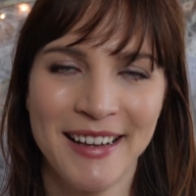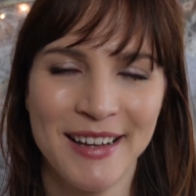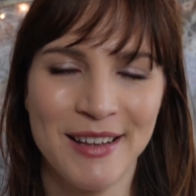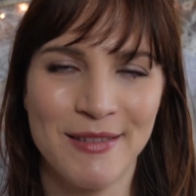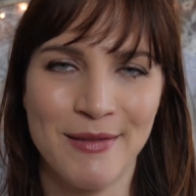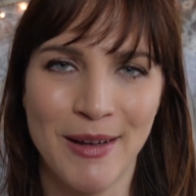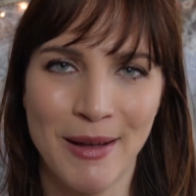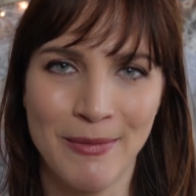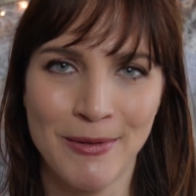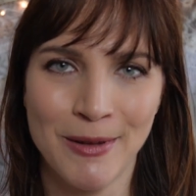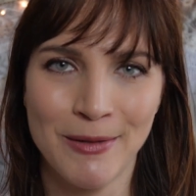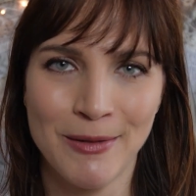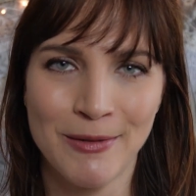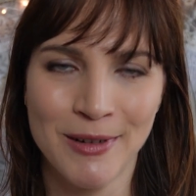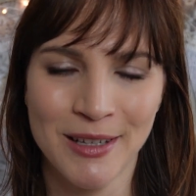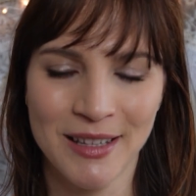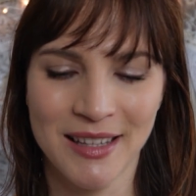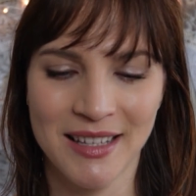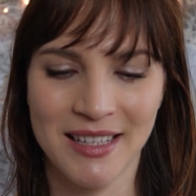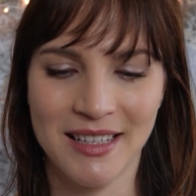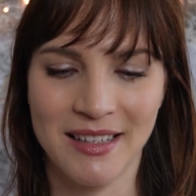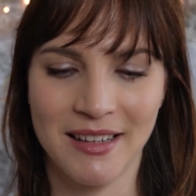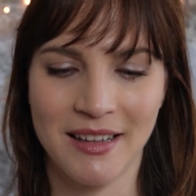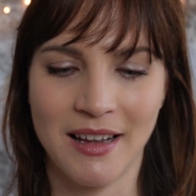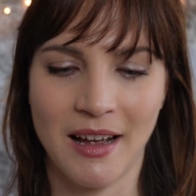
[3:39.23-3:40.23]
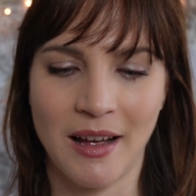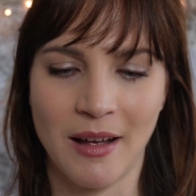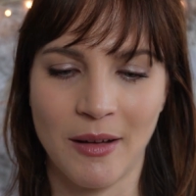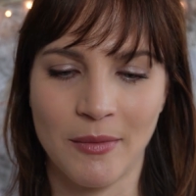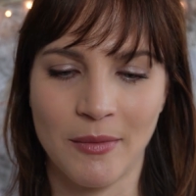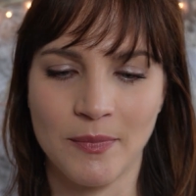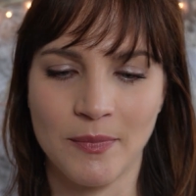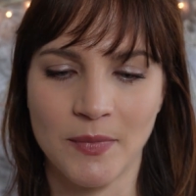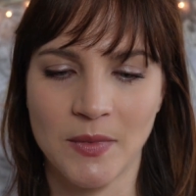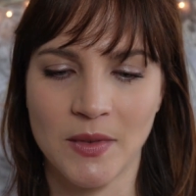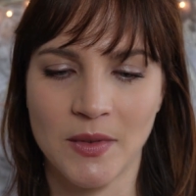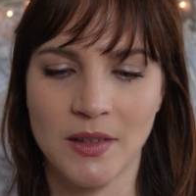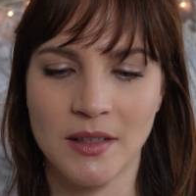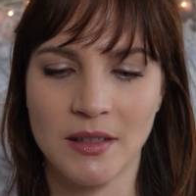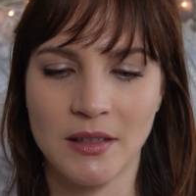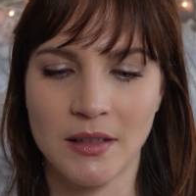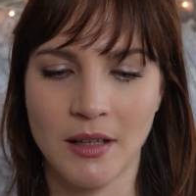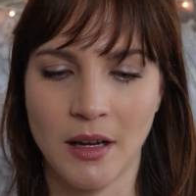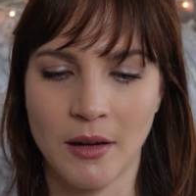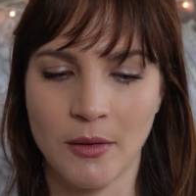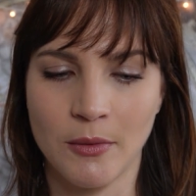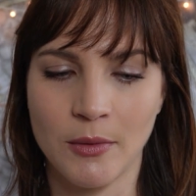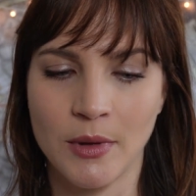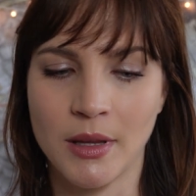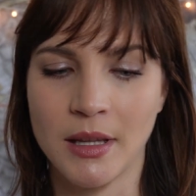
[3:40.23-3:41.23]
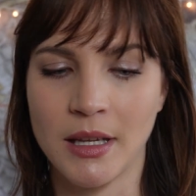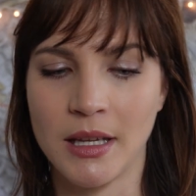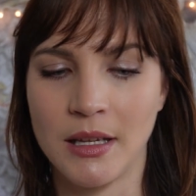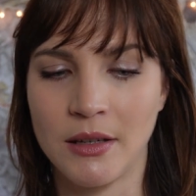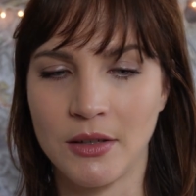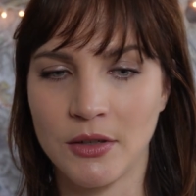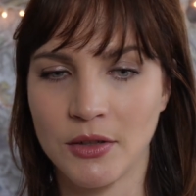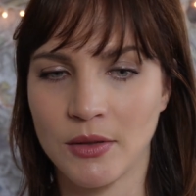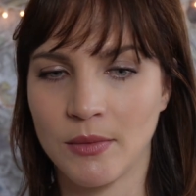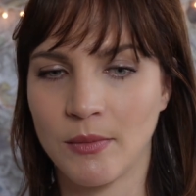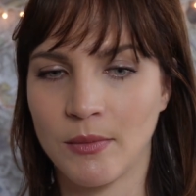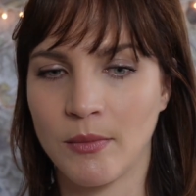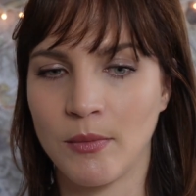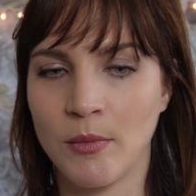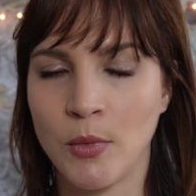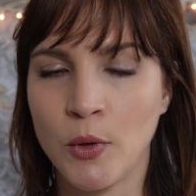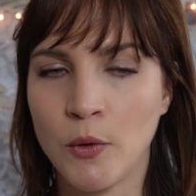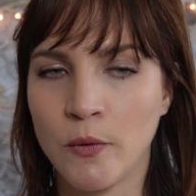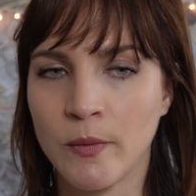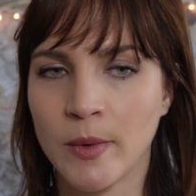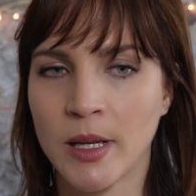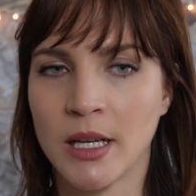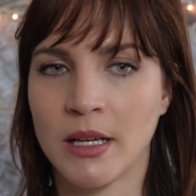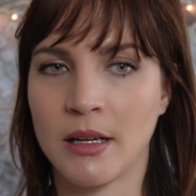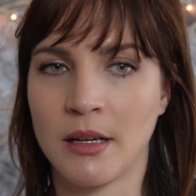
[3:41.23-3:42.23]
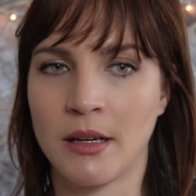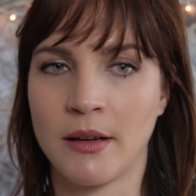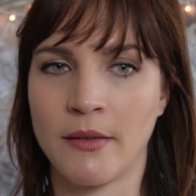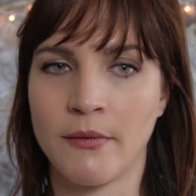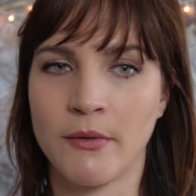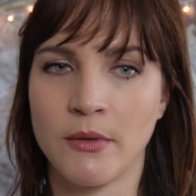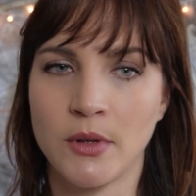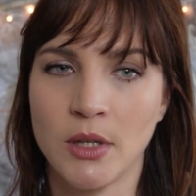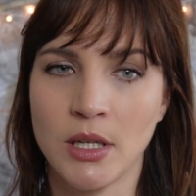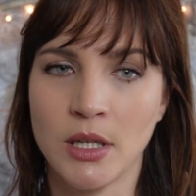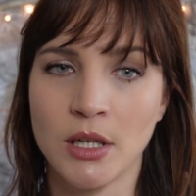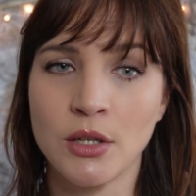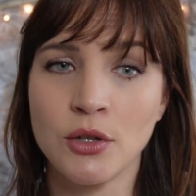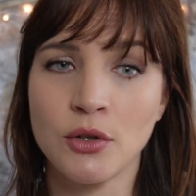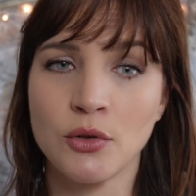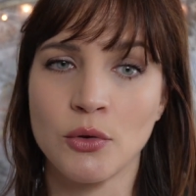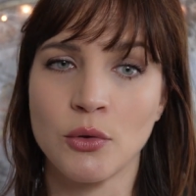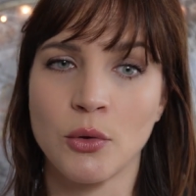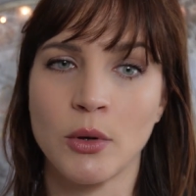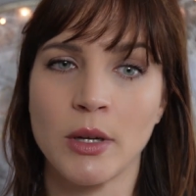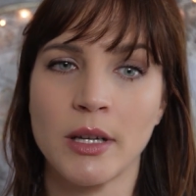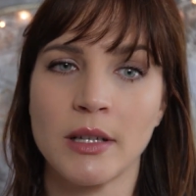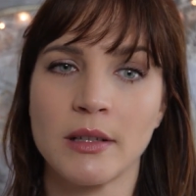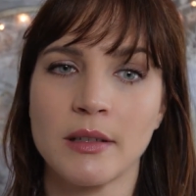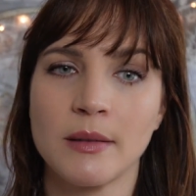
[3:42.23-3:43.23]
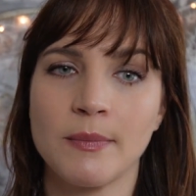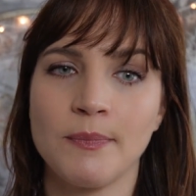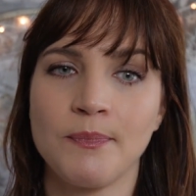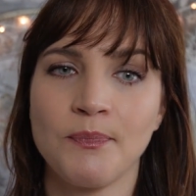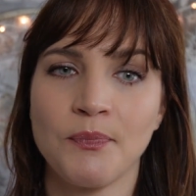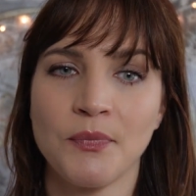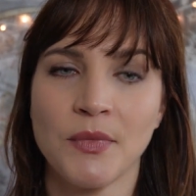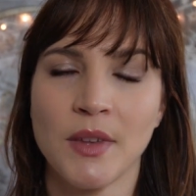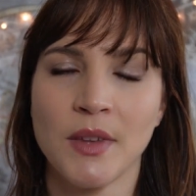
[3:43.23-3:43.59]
You might be really stuck with each movement and each choice,